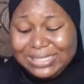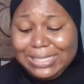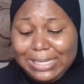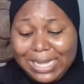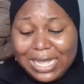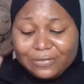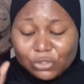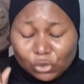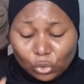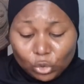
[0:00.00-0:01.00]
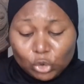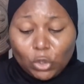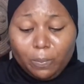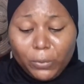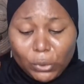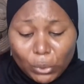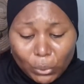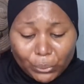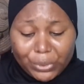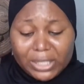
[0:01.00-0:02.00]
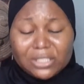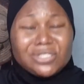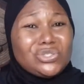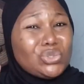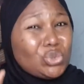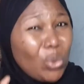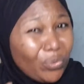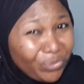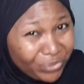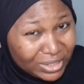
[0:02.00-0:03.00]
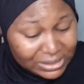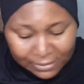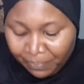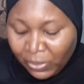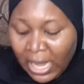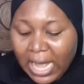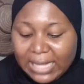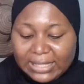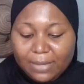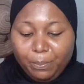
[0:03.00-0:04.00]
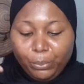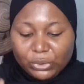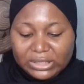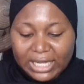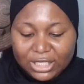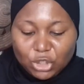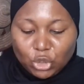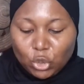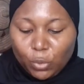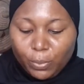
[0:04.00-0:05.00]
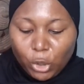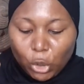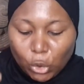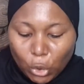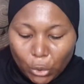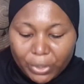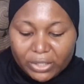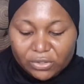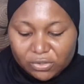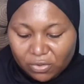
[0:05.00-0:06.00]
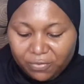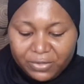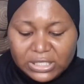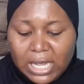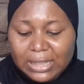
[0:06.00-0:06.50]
And then they have sodium lauryl sulfate and then potassium lauryl sulfate.